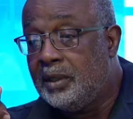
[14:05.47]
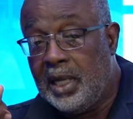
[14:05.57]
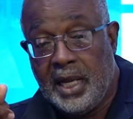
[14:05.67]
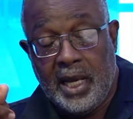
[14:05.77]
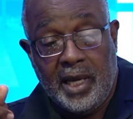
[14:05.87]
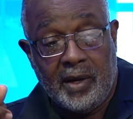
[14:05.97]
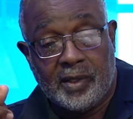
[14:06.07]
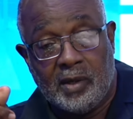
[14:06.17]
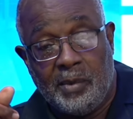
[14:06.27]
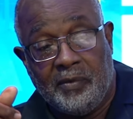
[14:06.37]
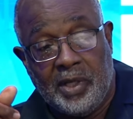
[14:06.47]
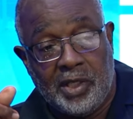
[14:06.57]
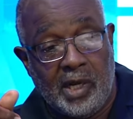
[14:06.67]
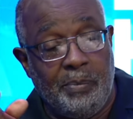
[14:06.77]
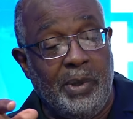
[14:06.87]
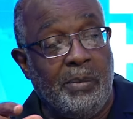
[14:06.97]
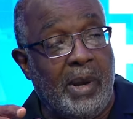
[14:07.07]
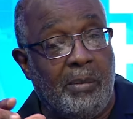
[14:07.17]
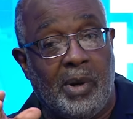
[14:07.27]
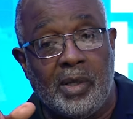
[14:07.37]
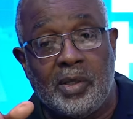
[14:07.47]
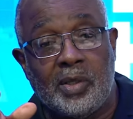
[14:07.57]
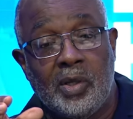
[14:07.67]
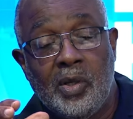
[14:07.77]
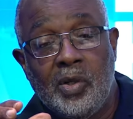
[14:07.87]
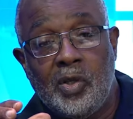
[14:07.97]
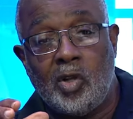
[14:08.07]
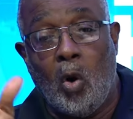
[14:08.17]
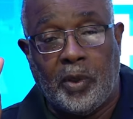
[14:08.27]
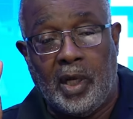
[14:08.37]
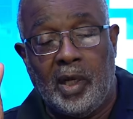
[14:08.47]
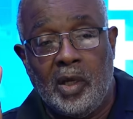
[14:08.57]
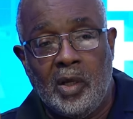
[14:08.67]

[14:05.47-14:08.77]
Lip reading: and I hear some of the JLP members stoutly,